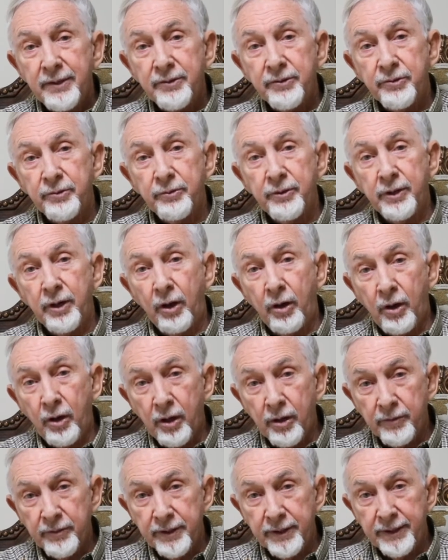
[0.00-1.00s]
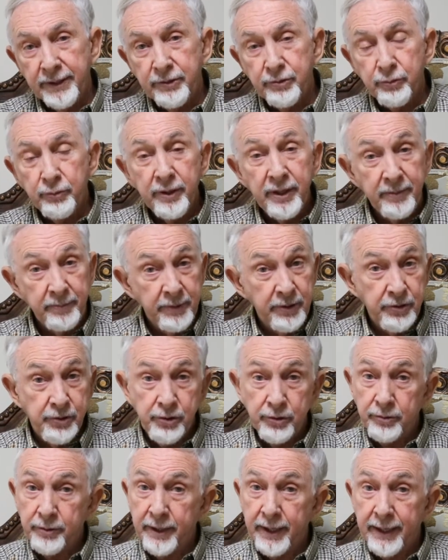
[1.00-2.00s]
during all the treatments
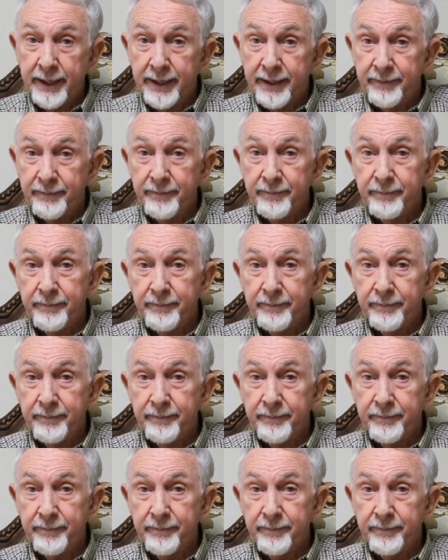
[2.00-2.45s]
you get.